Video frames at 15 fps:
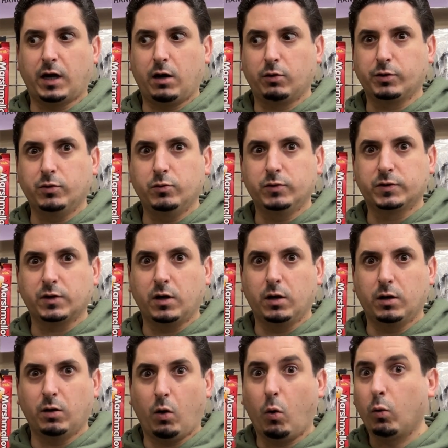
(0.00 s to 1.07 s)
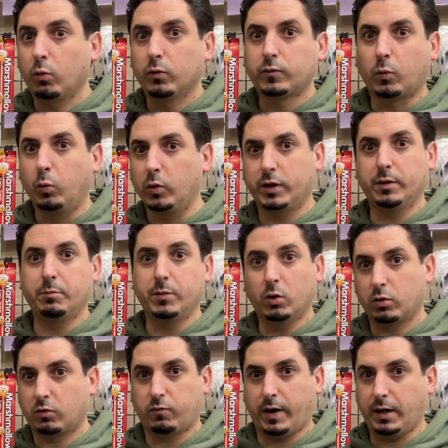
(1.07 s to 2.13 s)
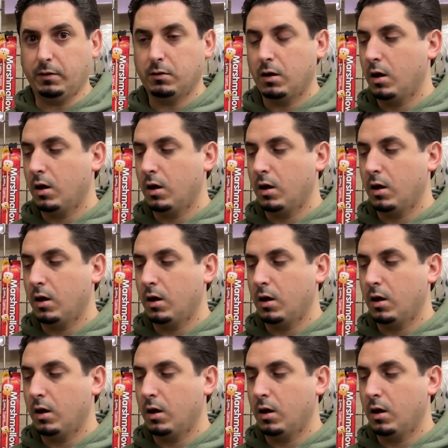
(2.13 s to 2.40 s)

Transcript: I'll use an old wooden milk crate.